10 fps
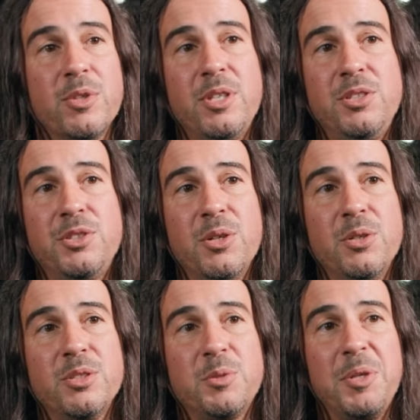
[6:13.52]
For these
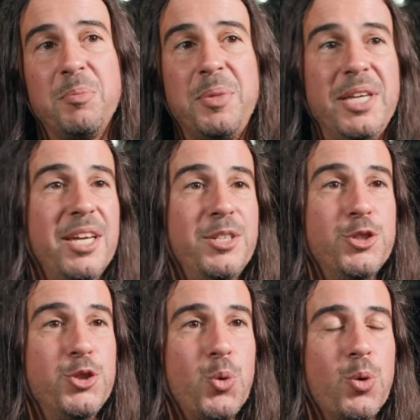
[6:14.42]
shows, it's been PA du
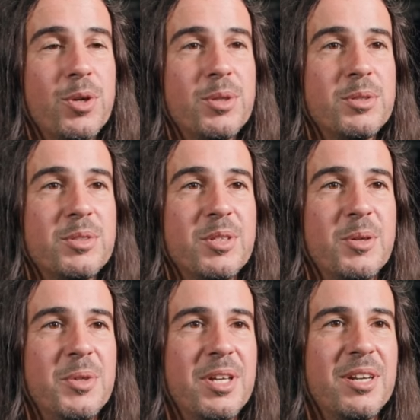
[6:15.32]
jour, so
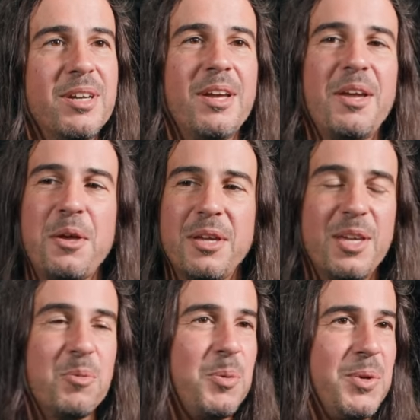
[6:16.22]
we kind of
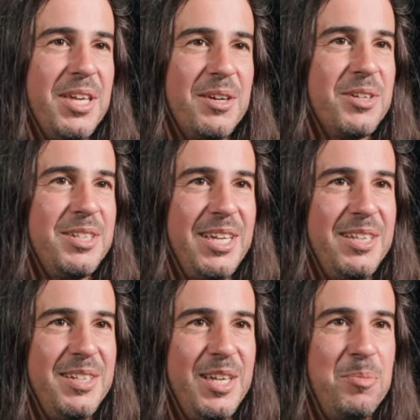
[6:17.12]
get what we get on a
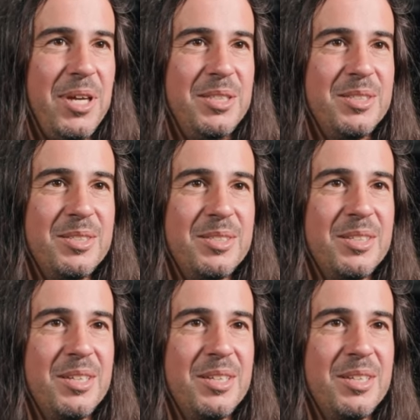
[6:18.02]
day-to-day -day basis.